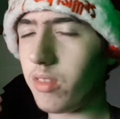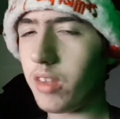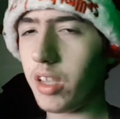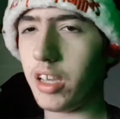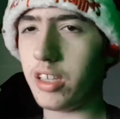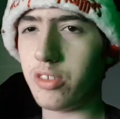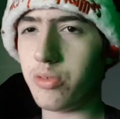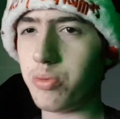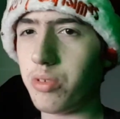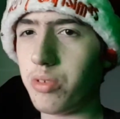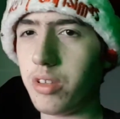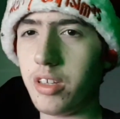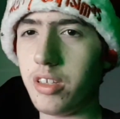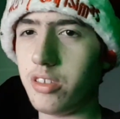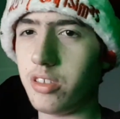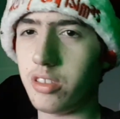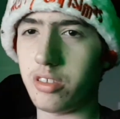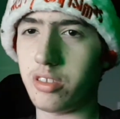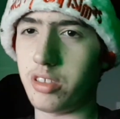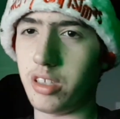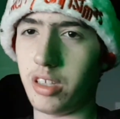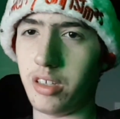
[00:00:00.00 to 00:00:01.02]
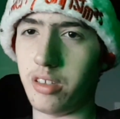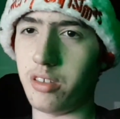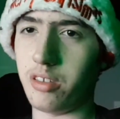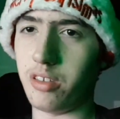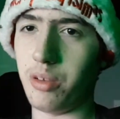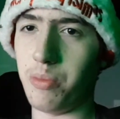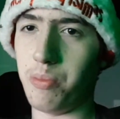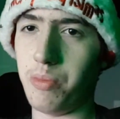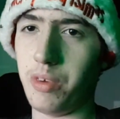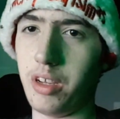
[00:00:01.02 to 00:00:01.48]
it's really just
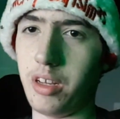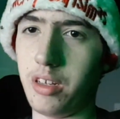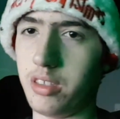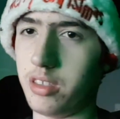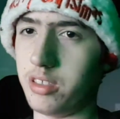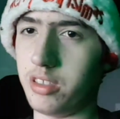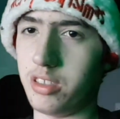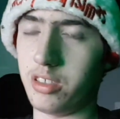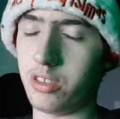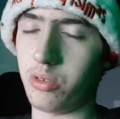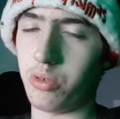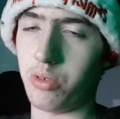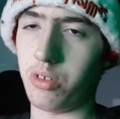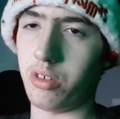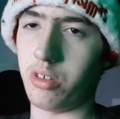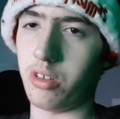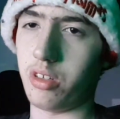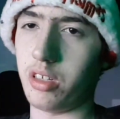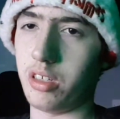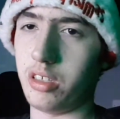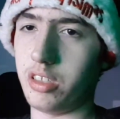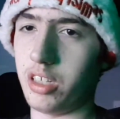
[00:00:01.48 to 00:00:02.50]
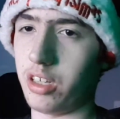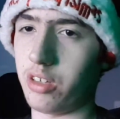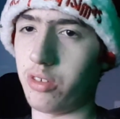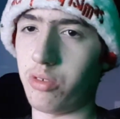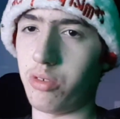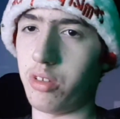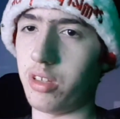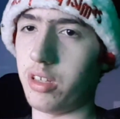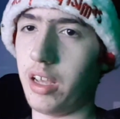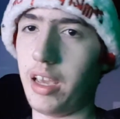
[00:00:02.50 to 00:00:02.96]
the main Disney store in
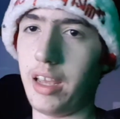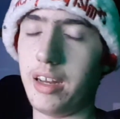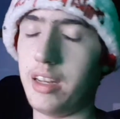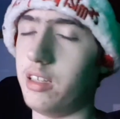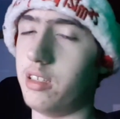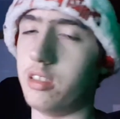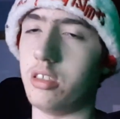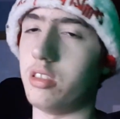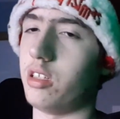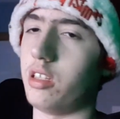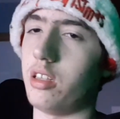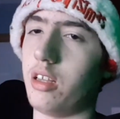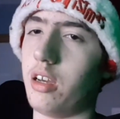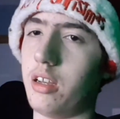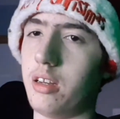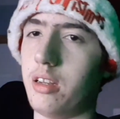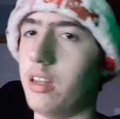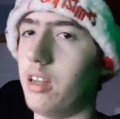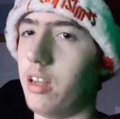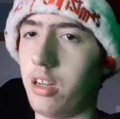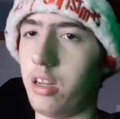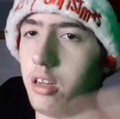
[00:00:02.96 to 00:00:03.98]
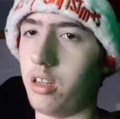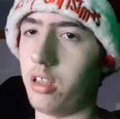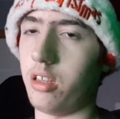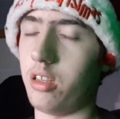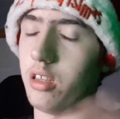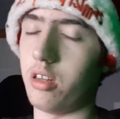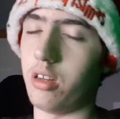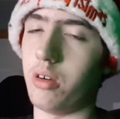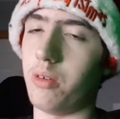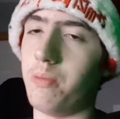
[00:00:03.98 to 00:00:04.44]
general in any Disneyland and any,
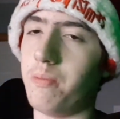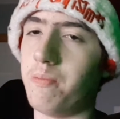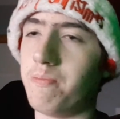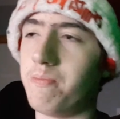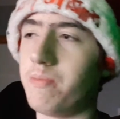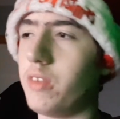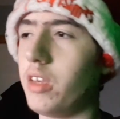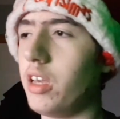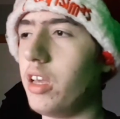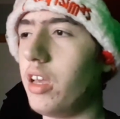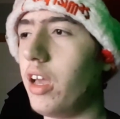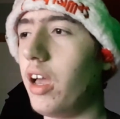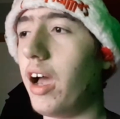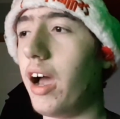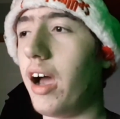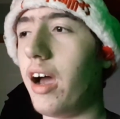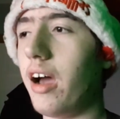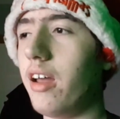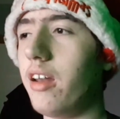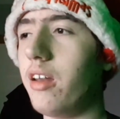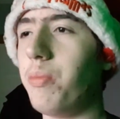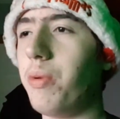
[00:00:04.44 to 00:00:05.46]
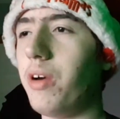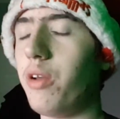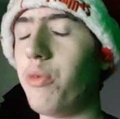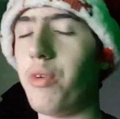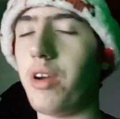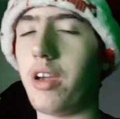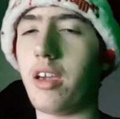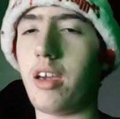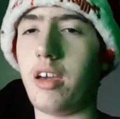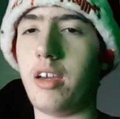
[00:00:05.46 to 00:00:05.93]
you know. And by the
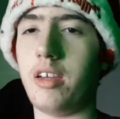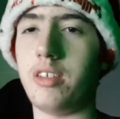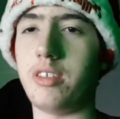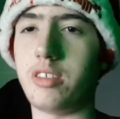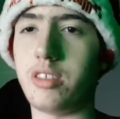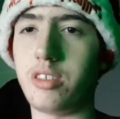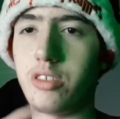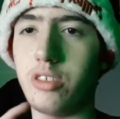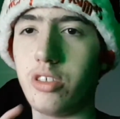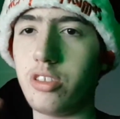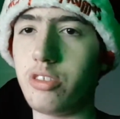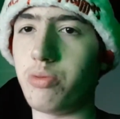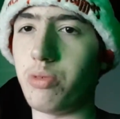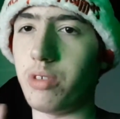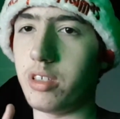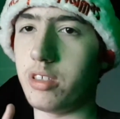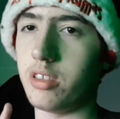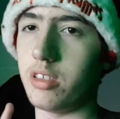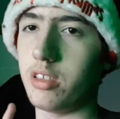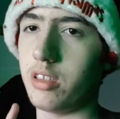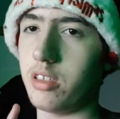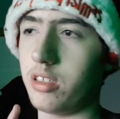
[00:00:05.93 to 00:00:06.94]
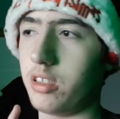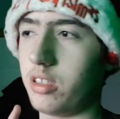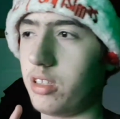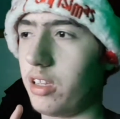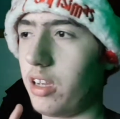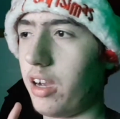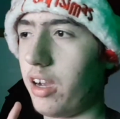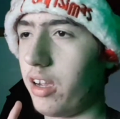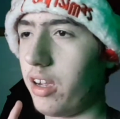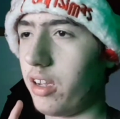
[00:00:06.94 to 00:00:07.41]
way guys, just
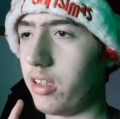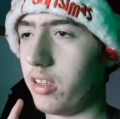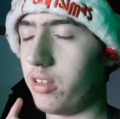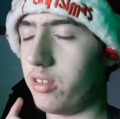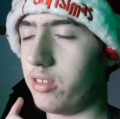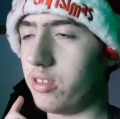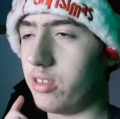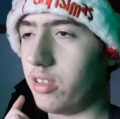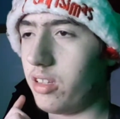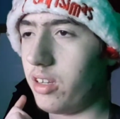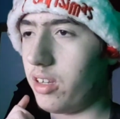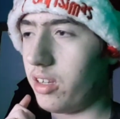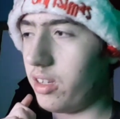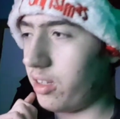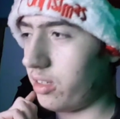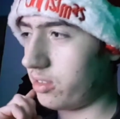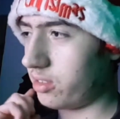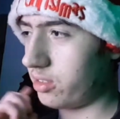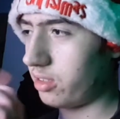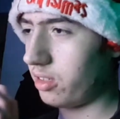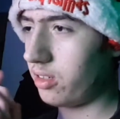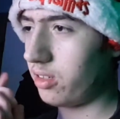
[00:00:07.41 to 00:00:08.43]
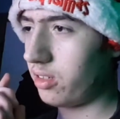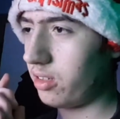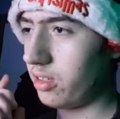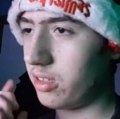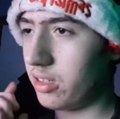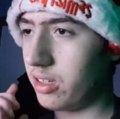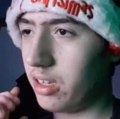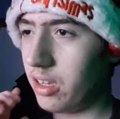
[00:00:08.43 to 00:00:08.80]
recently I saw